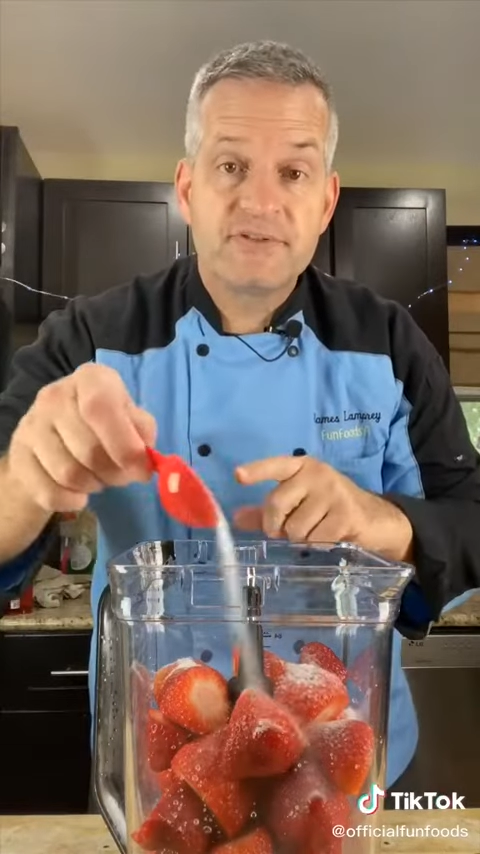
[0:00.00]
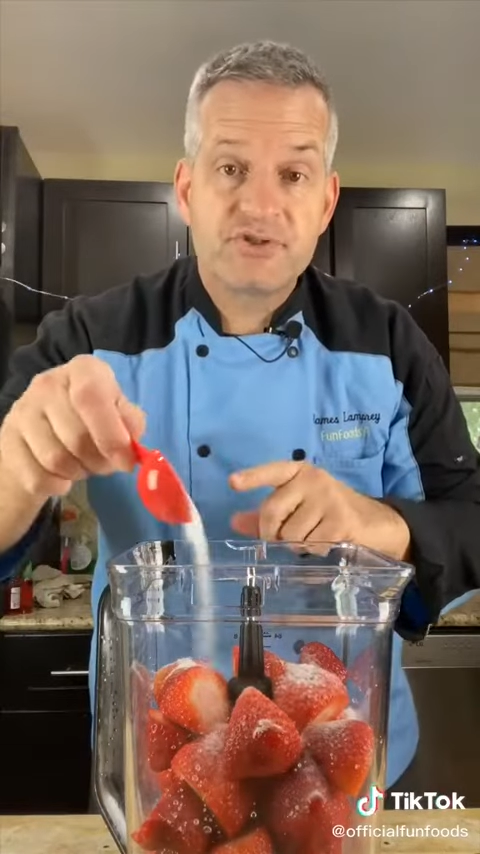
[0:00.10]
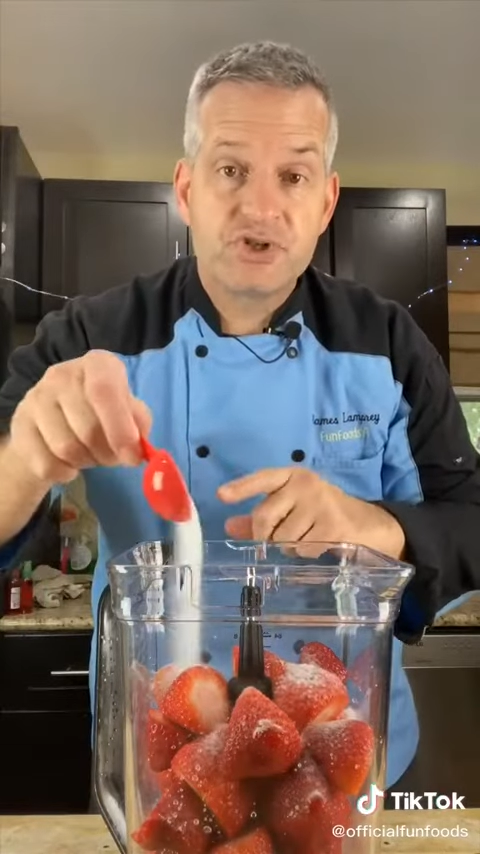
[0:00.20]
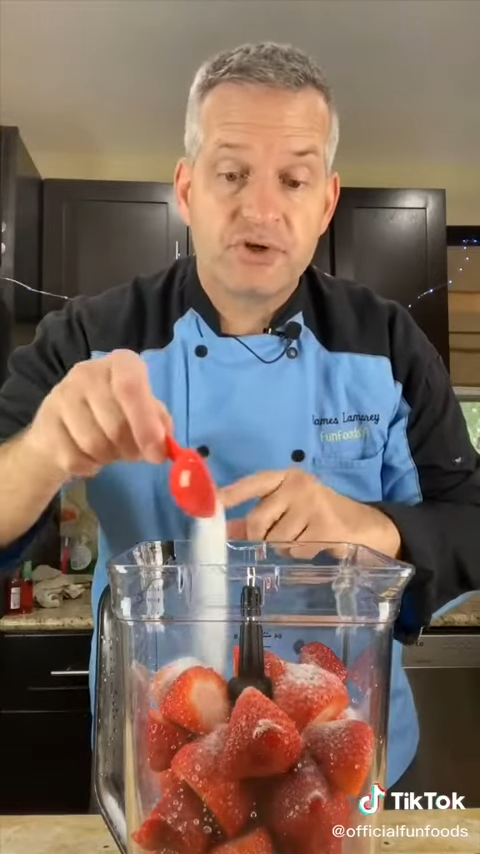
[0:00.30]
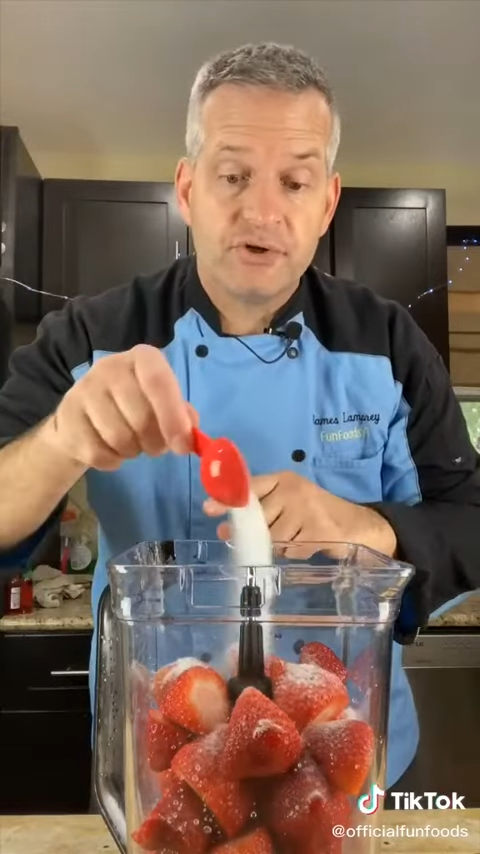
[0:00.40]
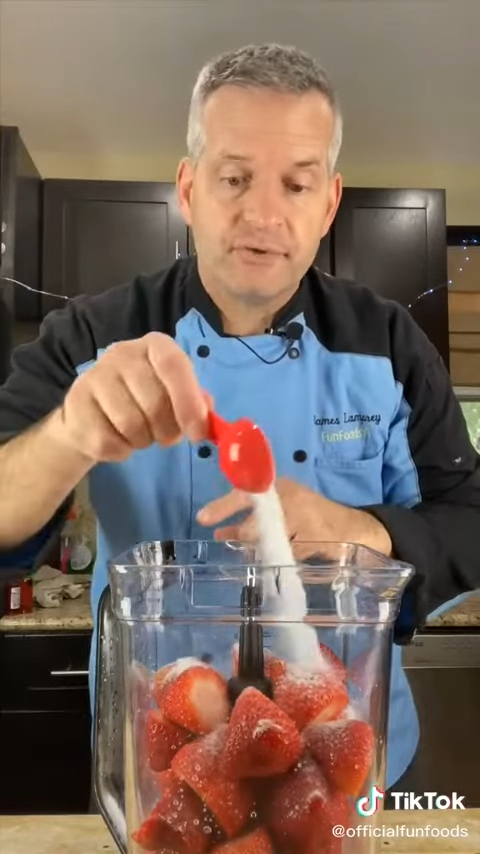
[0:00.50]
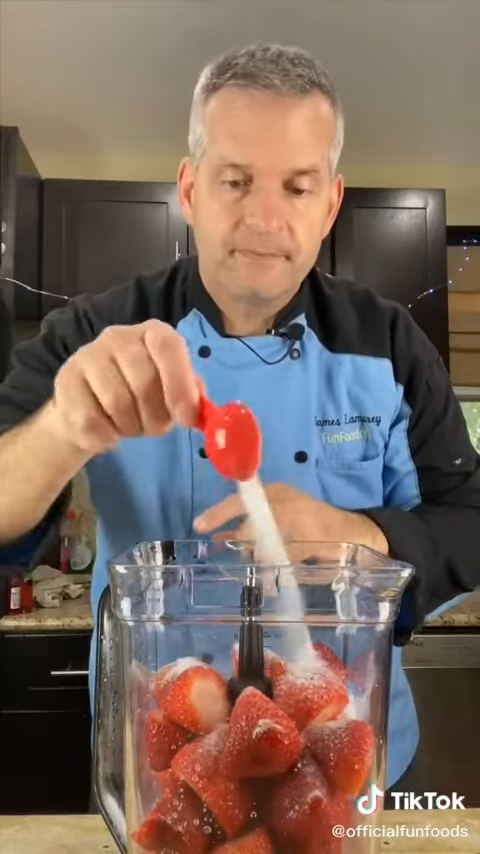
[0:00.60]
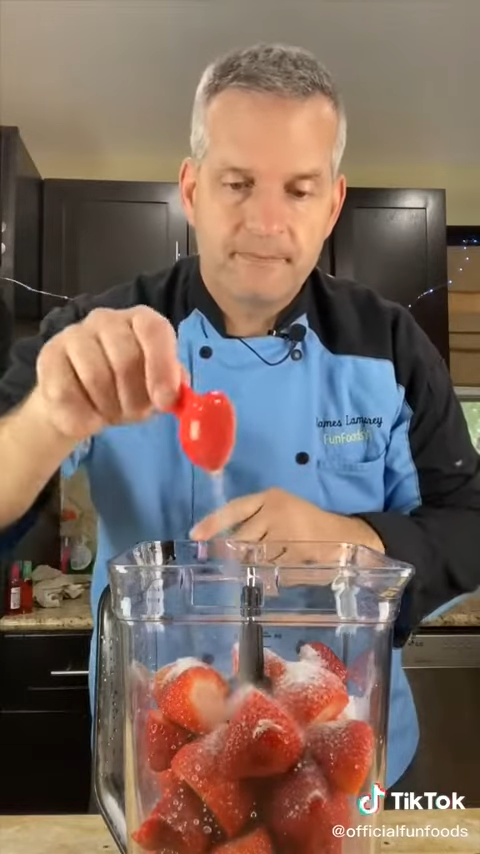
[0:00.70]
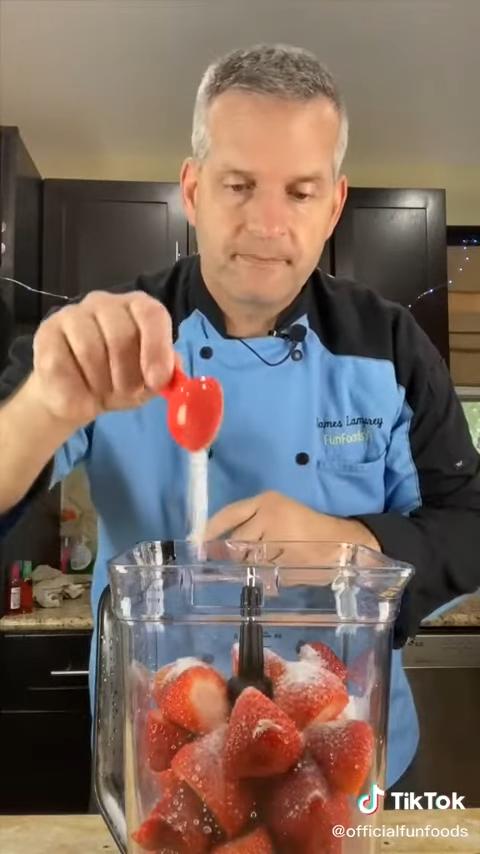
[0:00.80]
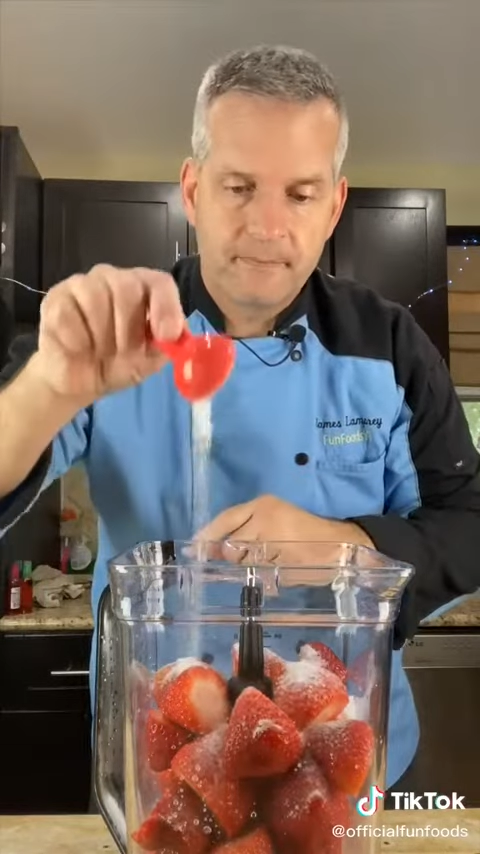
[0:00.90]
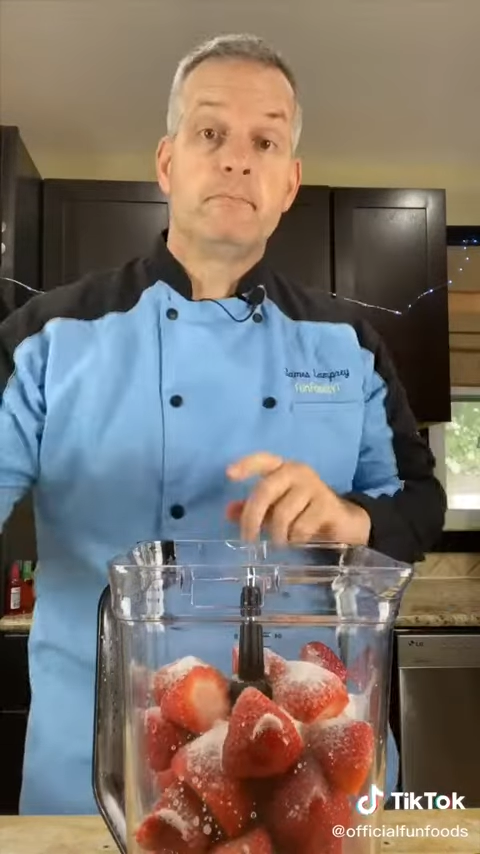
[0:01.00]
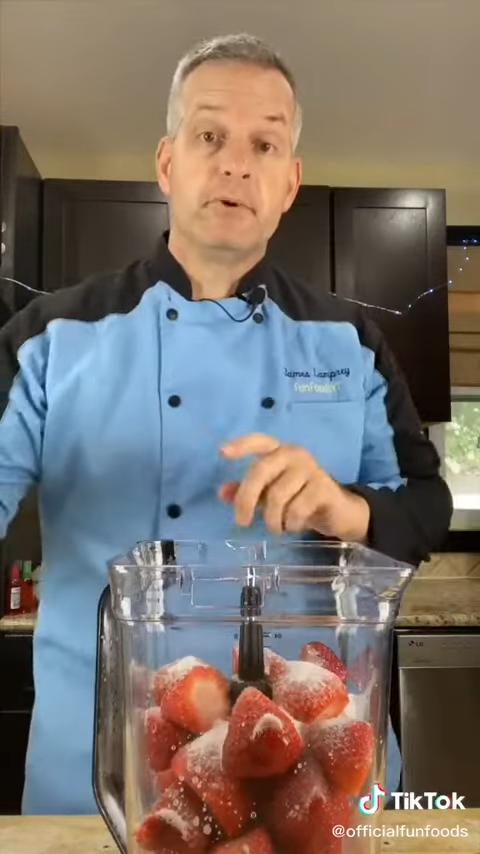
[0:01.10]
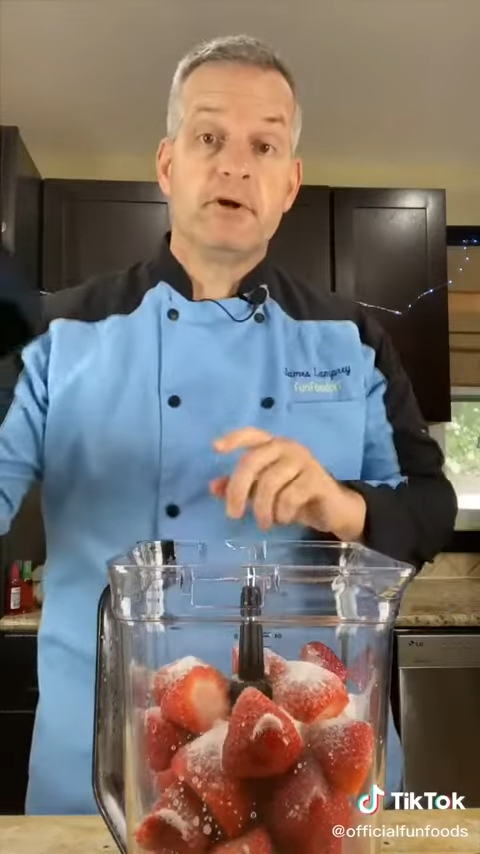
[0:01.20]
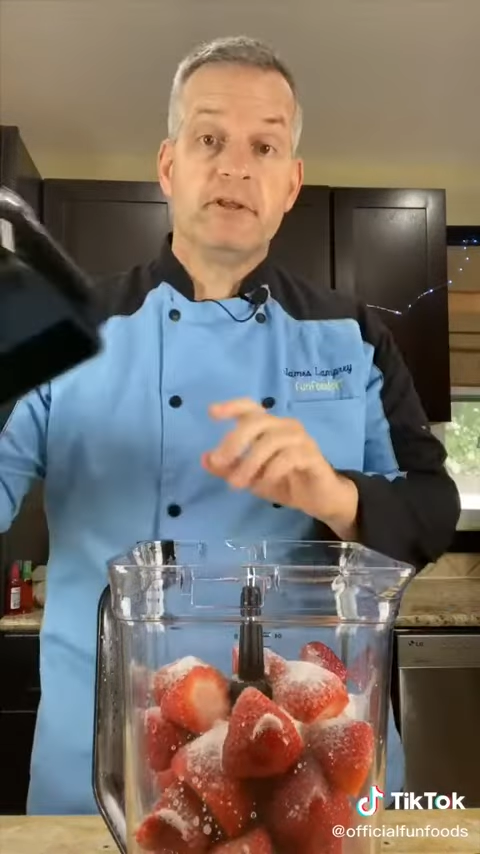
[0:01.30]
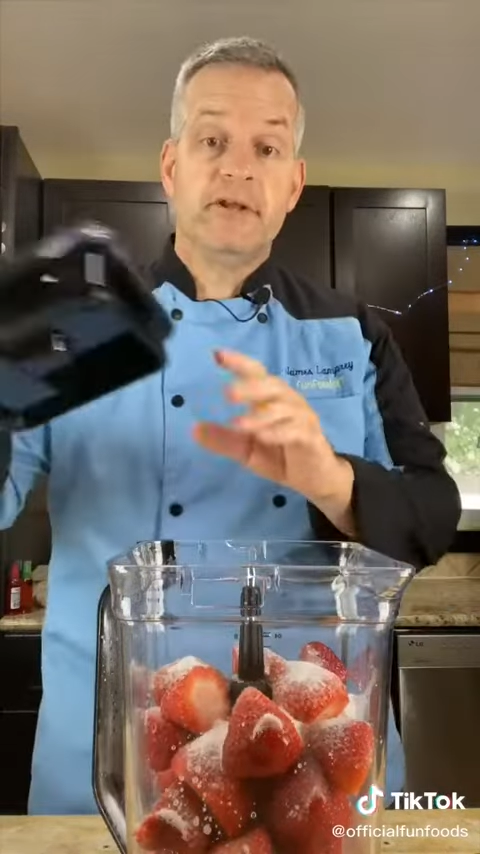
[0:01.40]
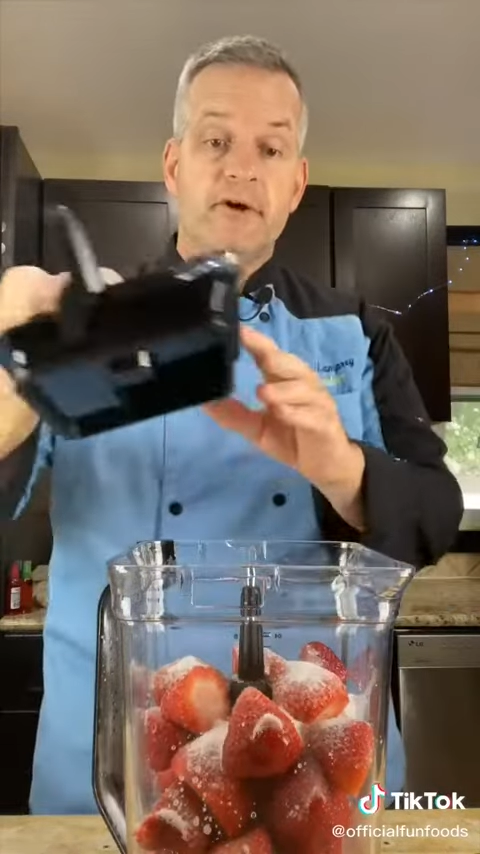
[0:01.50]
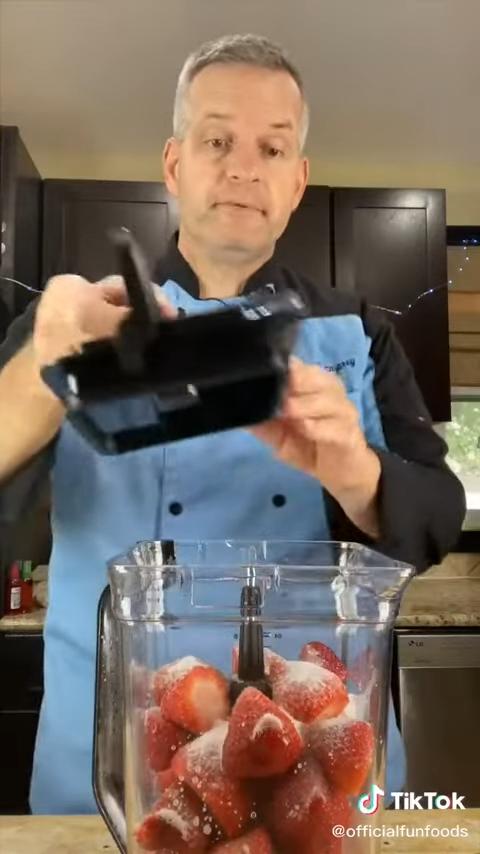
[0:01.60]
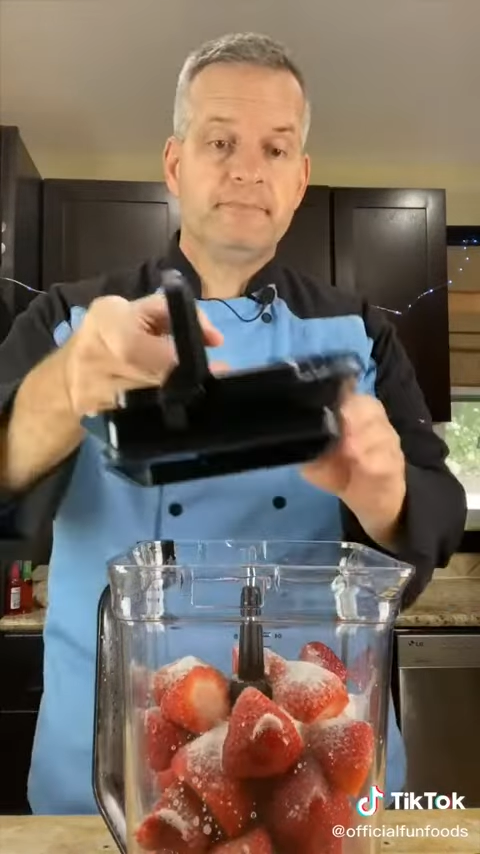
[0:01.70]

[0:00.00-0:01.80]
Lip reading: sugar. Put our lid on,